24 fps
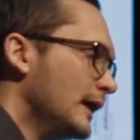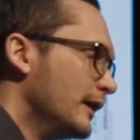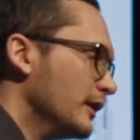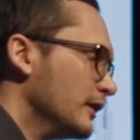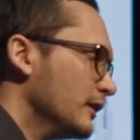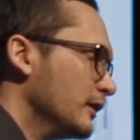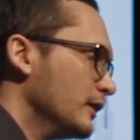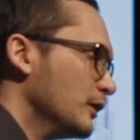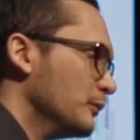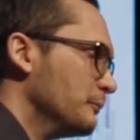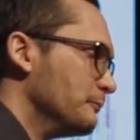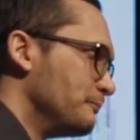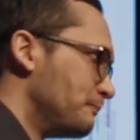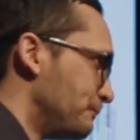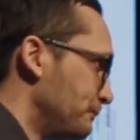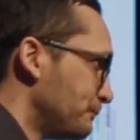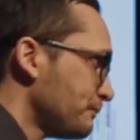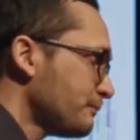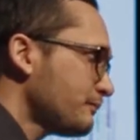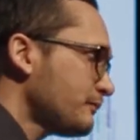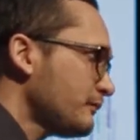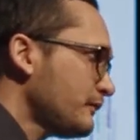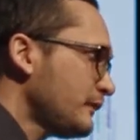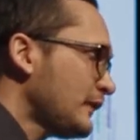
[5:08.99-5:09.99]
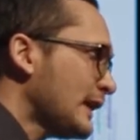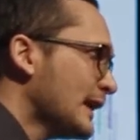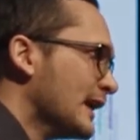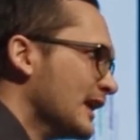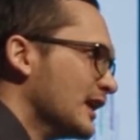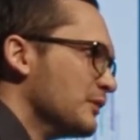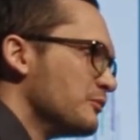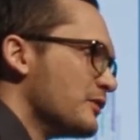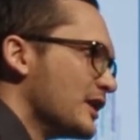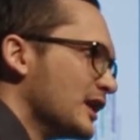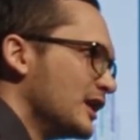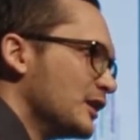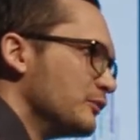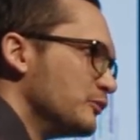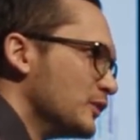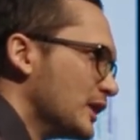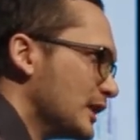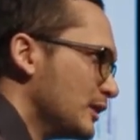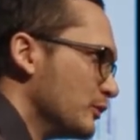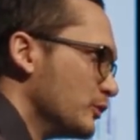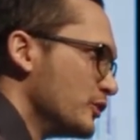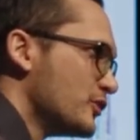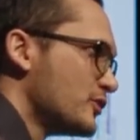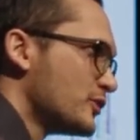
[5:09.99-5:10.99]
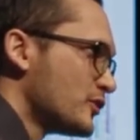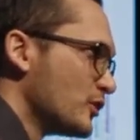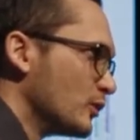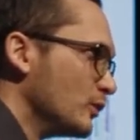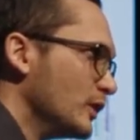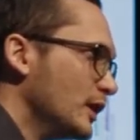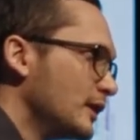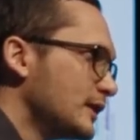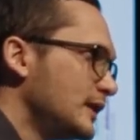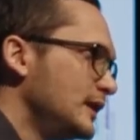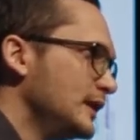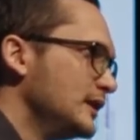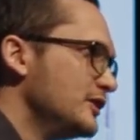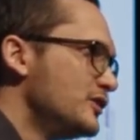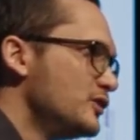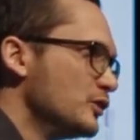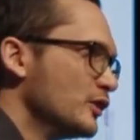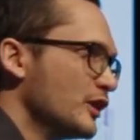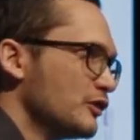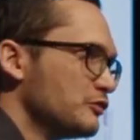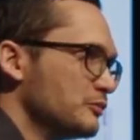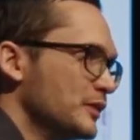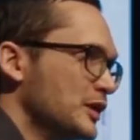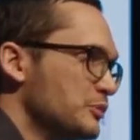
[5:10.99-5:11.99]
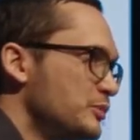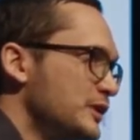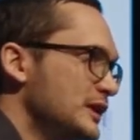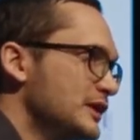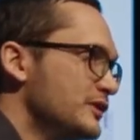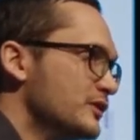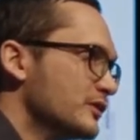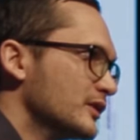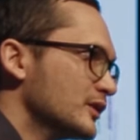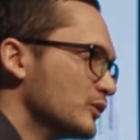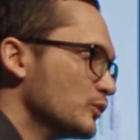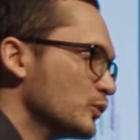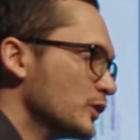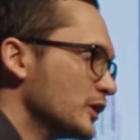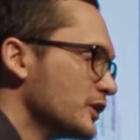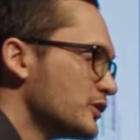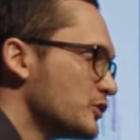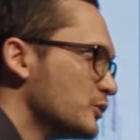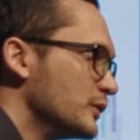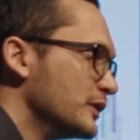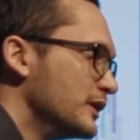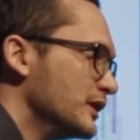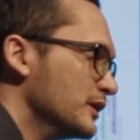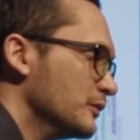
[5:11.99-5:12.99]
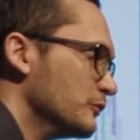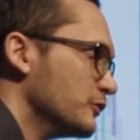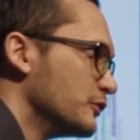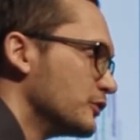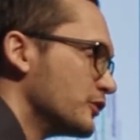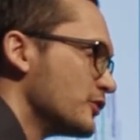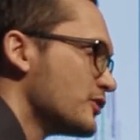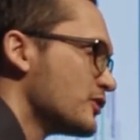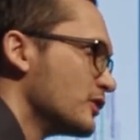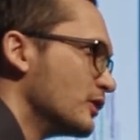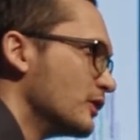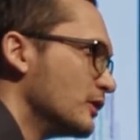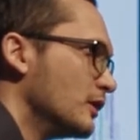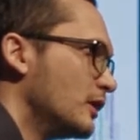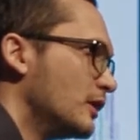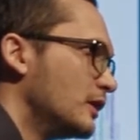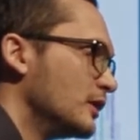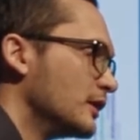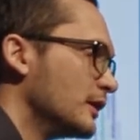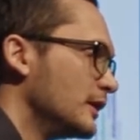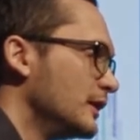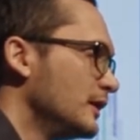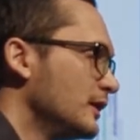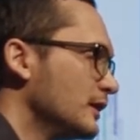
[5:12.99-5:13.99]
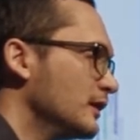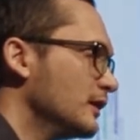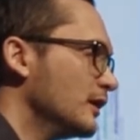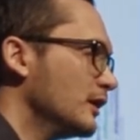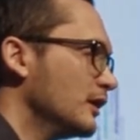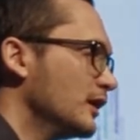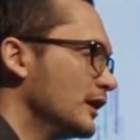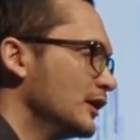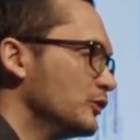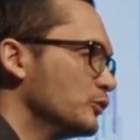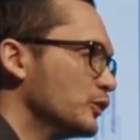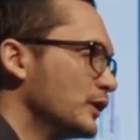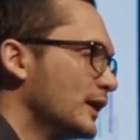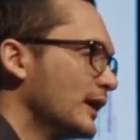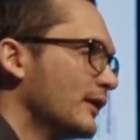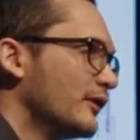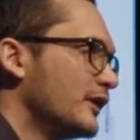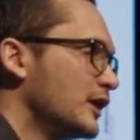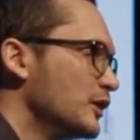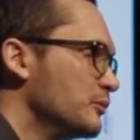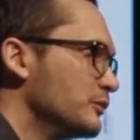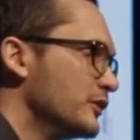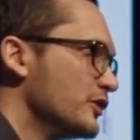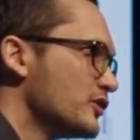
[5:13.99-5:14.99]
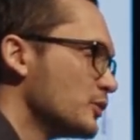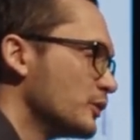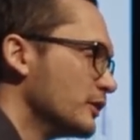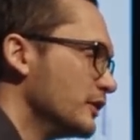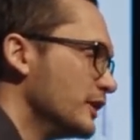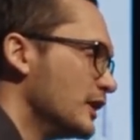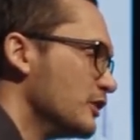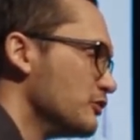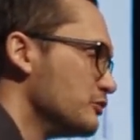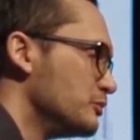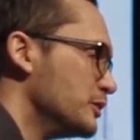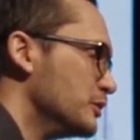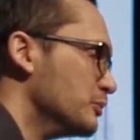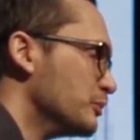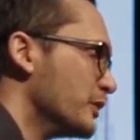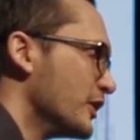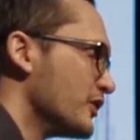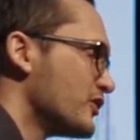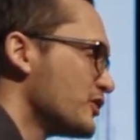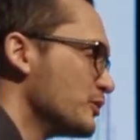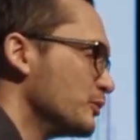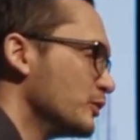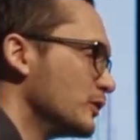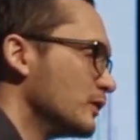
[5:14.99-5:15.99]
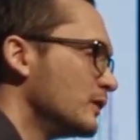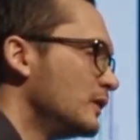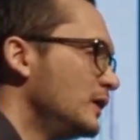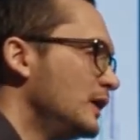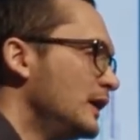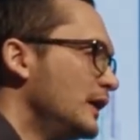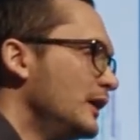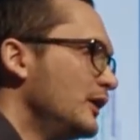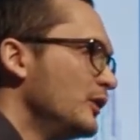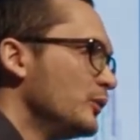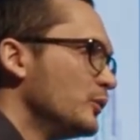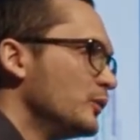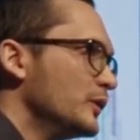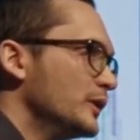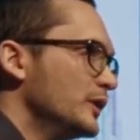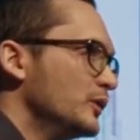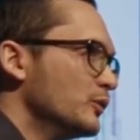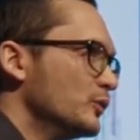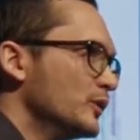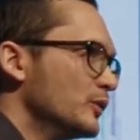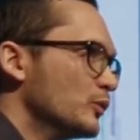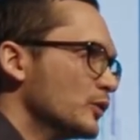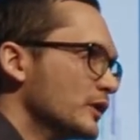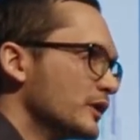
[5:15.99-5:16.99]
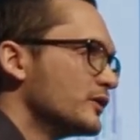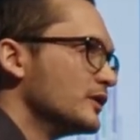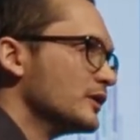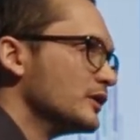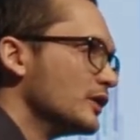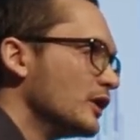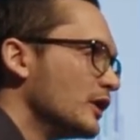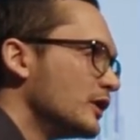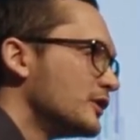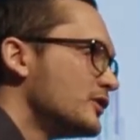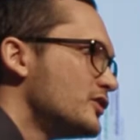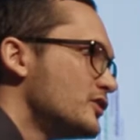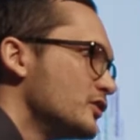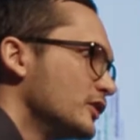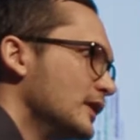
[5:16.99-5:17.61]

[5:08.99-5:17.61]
And I was so lucky to have met Péter and worked with him for so long. And without him, this wouldn't have been possible. We worked a lot